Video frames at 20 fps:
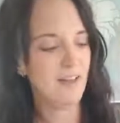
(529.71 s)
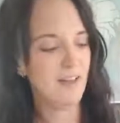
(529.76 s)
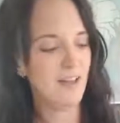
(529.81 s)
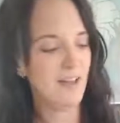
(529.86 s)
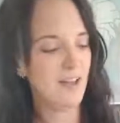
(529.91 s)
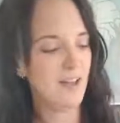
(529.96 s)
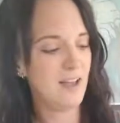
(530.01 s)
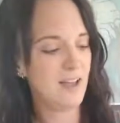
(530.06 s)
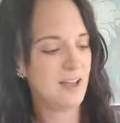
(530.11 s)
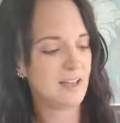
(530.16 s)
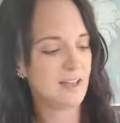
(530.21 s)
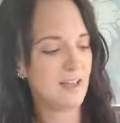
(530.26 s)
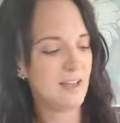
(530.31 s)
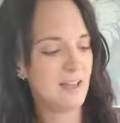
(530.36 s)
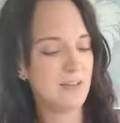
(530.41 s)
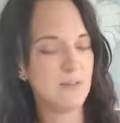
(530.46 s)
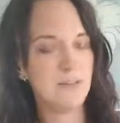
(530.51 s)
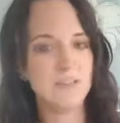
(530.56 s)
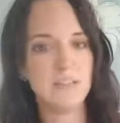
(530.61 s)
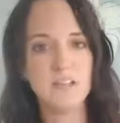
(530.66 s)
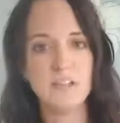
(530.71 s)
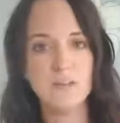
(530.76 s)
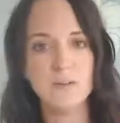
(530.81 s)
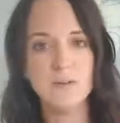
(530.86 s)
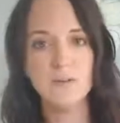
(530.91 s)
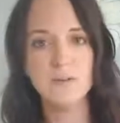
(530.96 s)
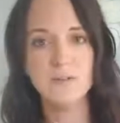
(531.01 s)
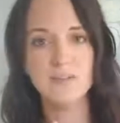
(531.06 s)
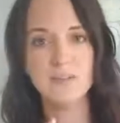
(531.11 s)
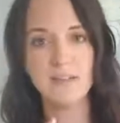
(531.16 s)
And I used to
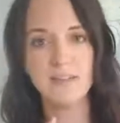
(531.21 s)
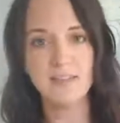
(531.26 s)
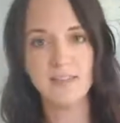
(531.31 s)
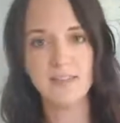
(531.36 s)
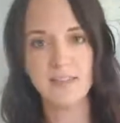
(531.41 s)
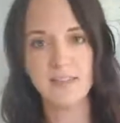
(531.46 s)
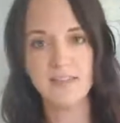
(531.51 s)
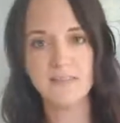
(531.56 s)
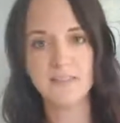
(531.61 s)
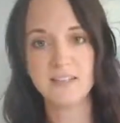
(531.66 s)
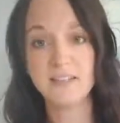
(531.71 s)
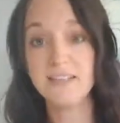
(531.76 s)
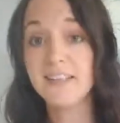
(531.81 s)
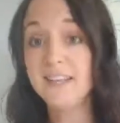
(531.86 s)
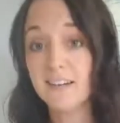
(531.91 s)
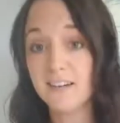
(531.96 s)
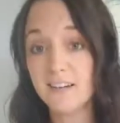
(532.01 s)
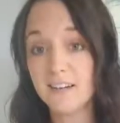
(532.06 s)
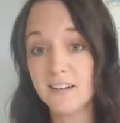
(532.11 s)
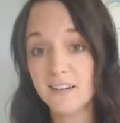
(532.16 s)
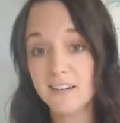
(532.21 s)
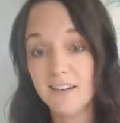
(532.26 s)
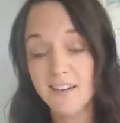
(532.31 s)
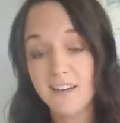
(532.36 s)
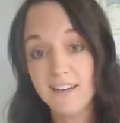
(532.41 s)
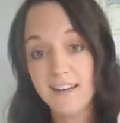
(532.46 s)
use Thieves Cleaner